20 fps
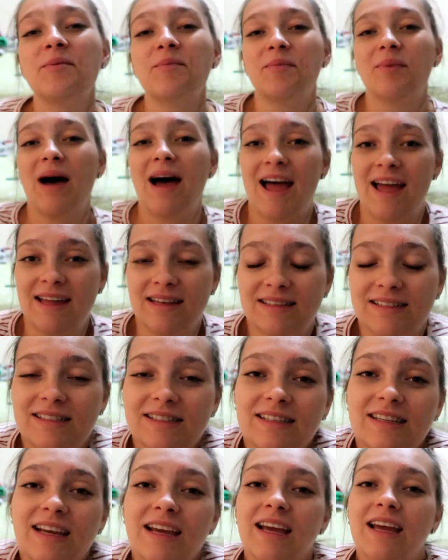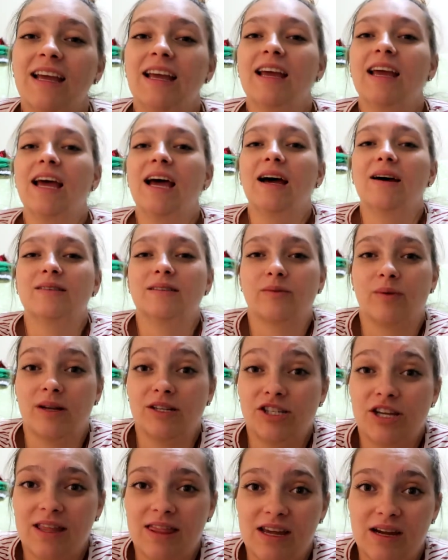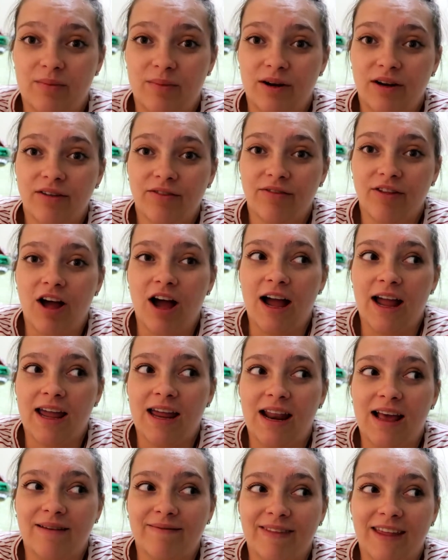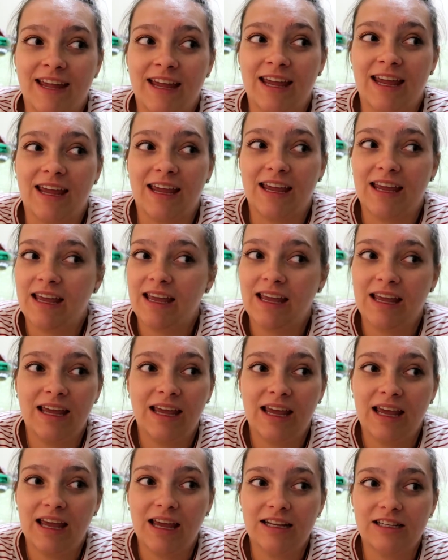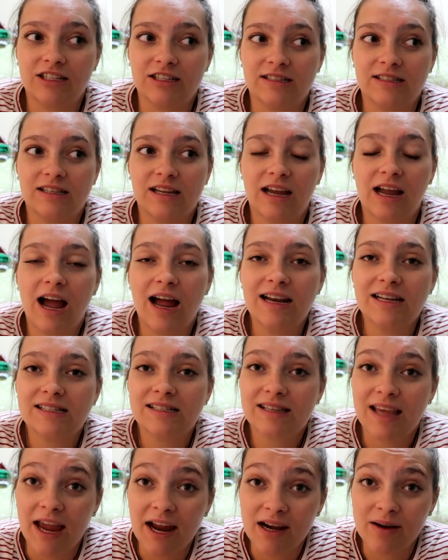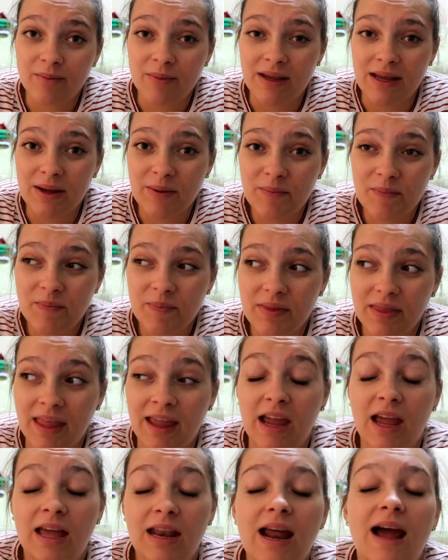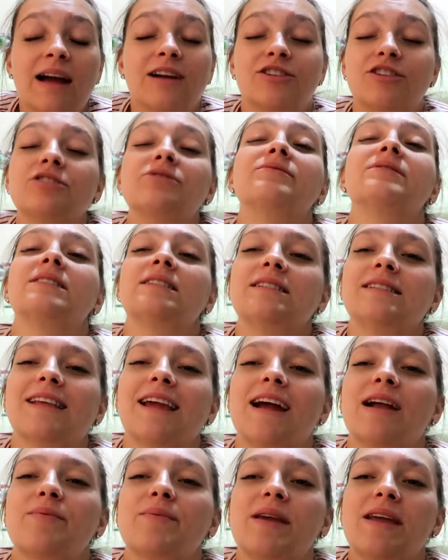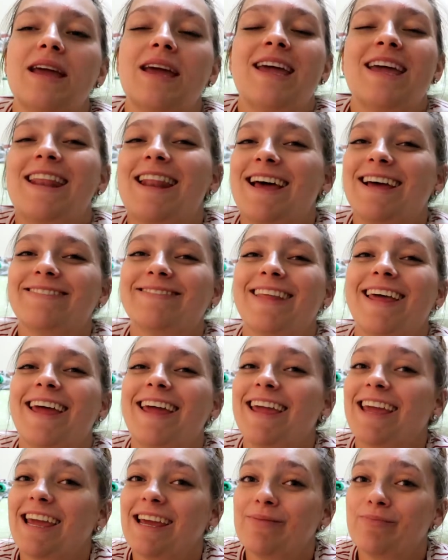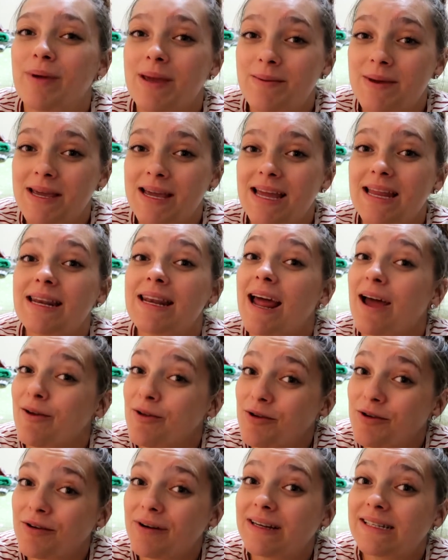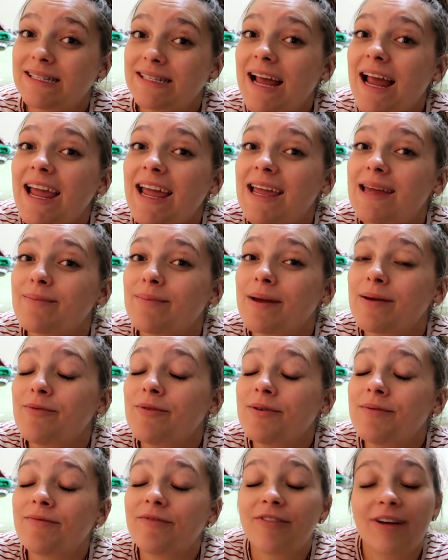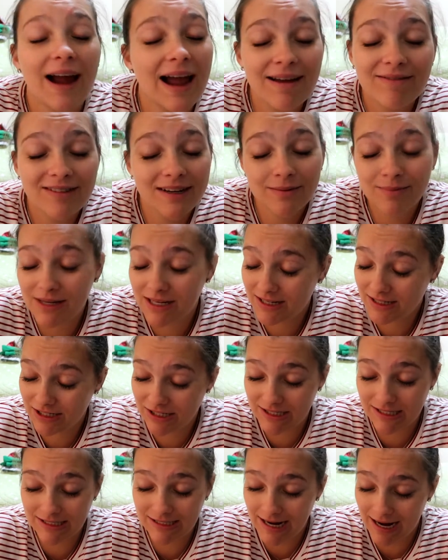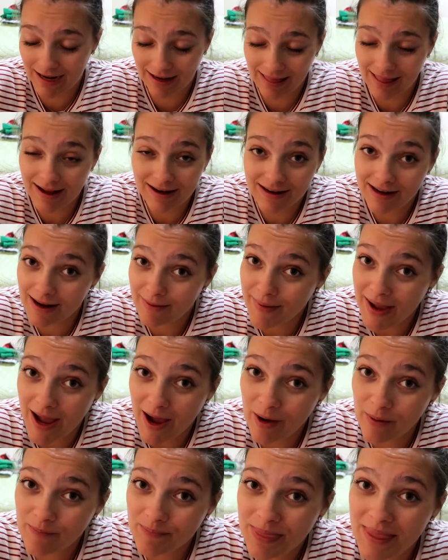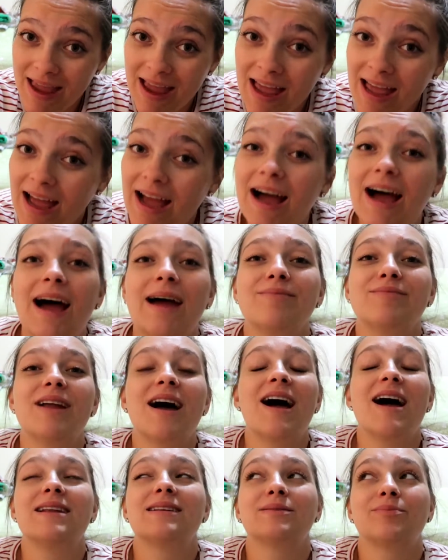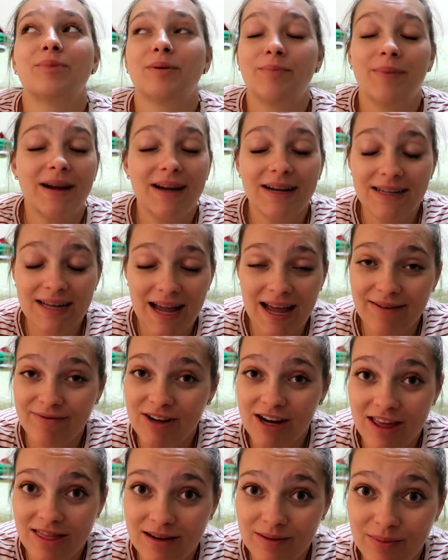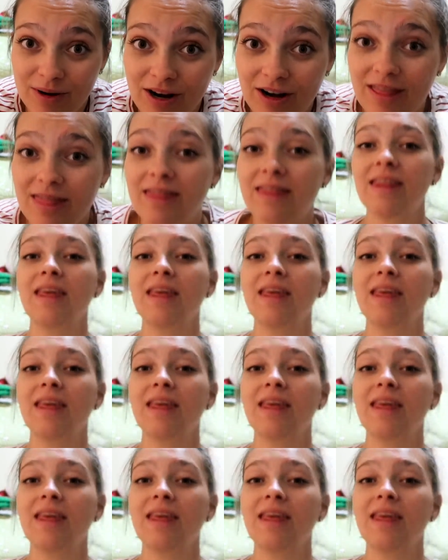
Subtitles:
But I was watching their birth vlog and I'm like, it kind of scared me. Like, it actually really scared me, and I'm like, baby, now you're staying in my womb forever because you're not allowed to come out. I'm not prepared to have another birth.